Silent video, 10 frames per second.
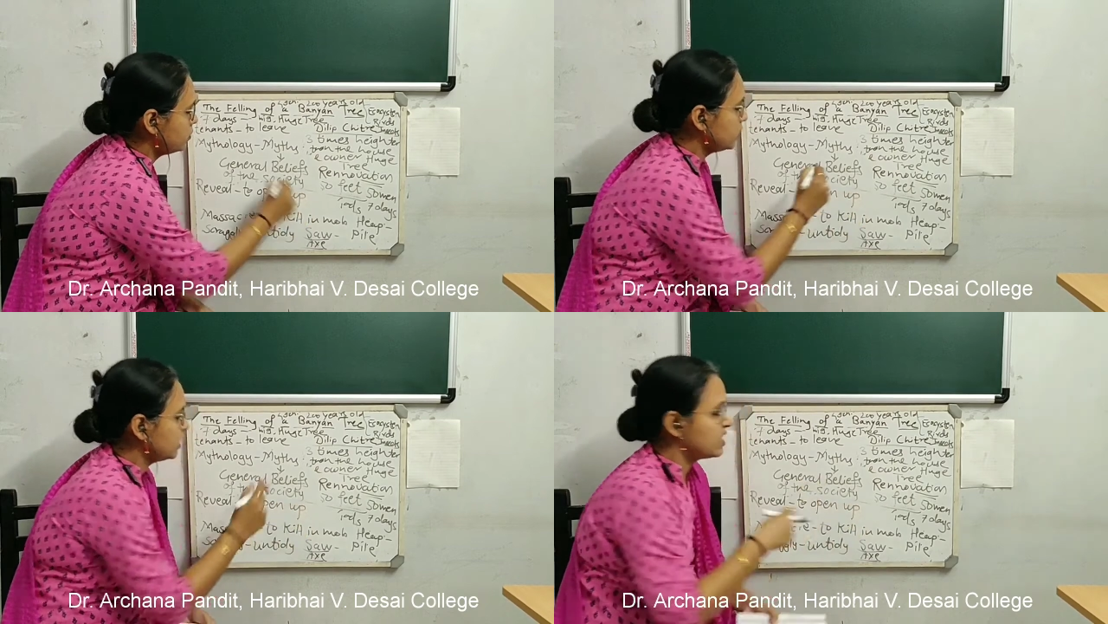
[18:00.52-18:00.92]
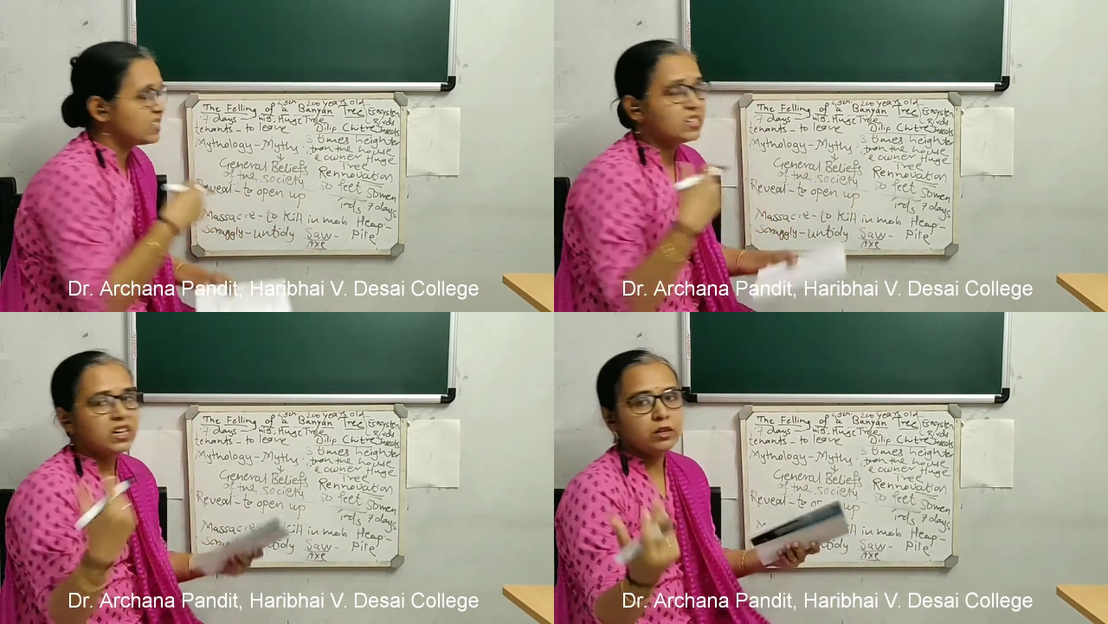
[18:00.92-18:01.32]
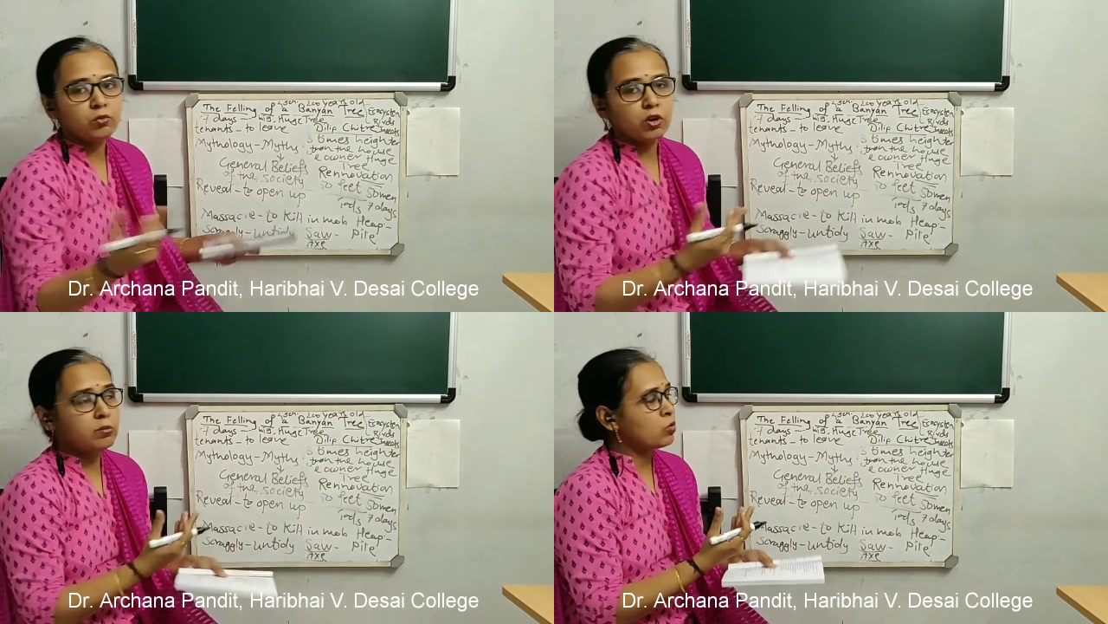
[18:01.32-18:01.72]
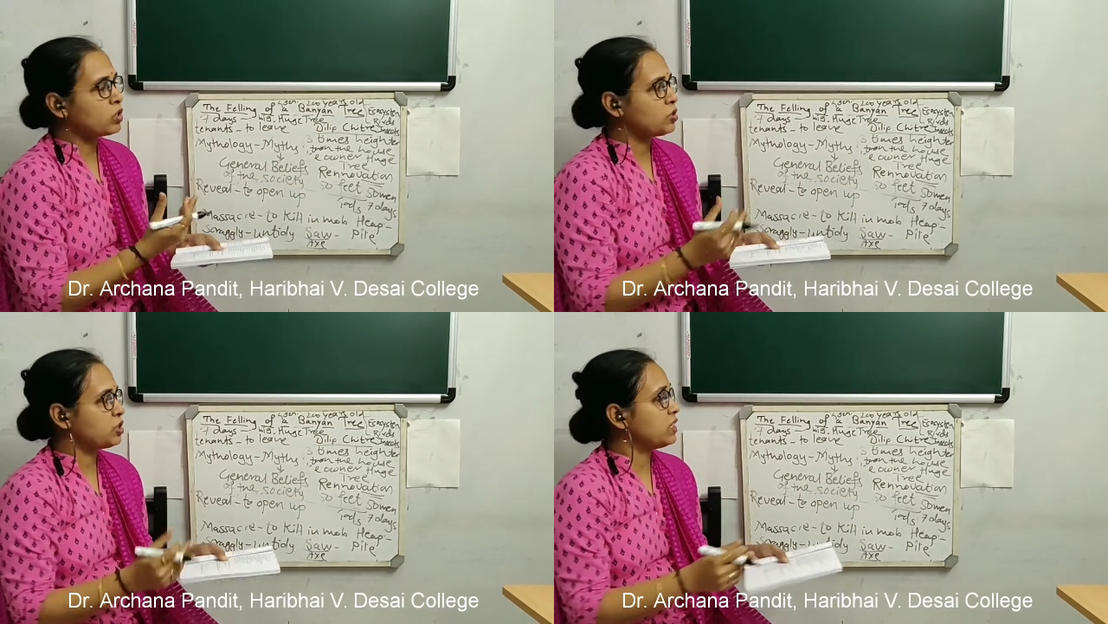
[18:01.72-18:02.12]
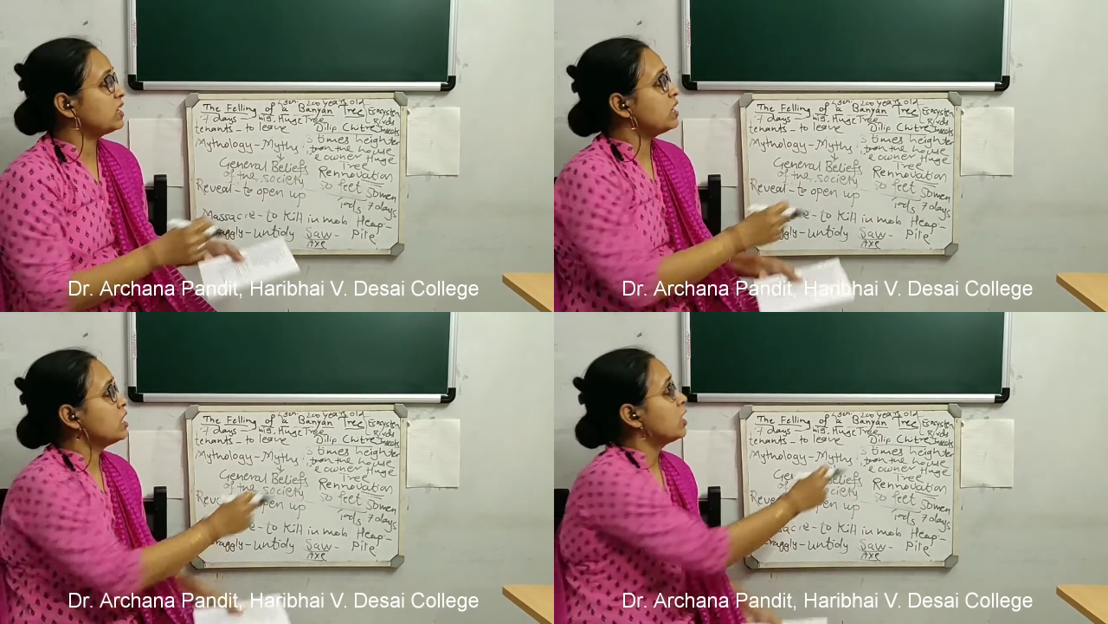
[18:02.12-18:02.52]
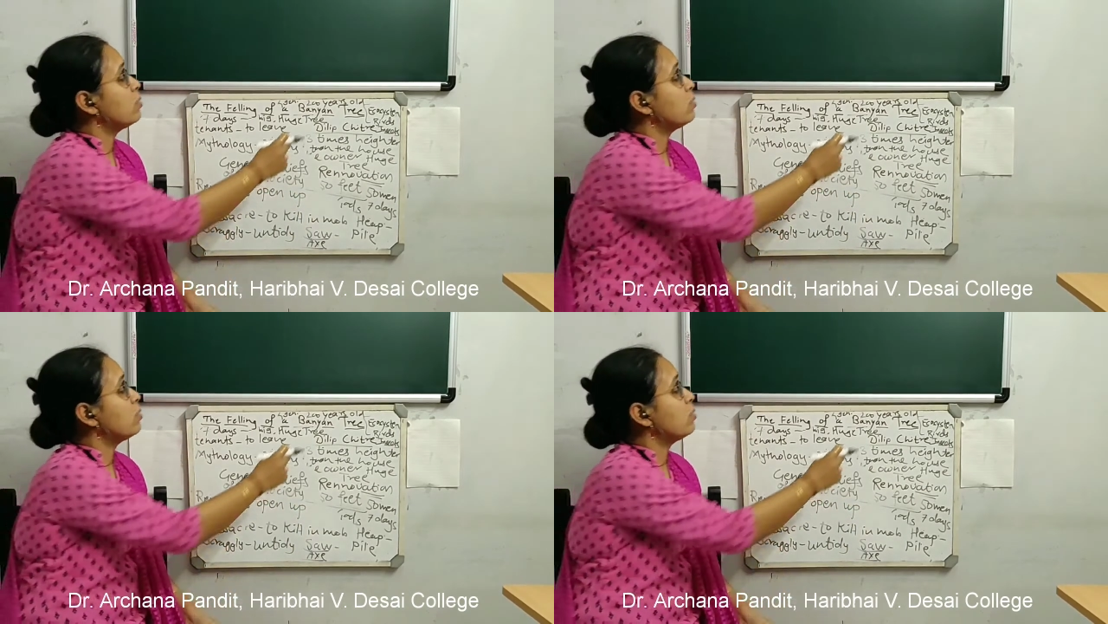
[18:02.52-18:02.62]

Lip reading: the tree, about the age of the tree,